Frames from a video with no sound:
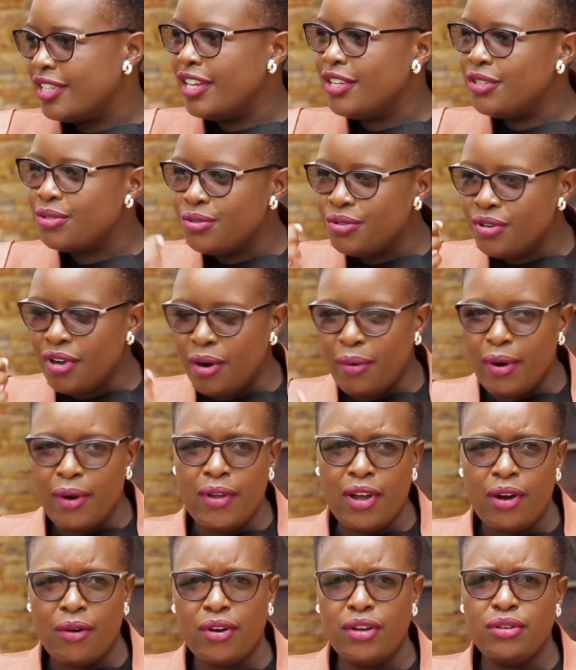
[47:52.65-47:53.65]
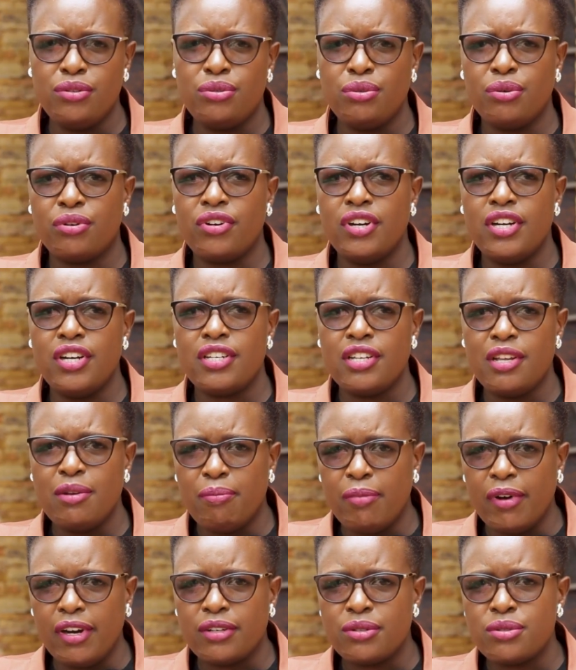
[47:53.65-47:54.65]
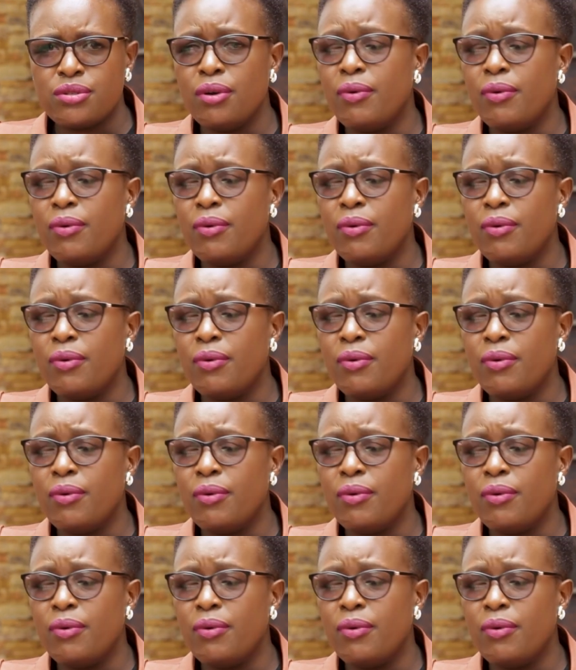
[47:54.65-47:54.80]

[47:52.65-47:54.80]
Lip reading: There is no way we are going to create impact.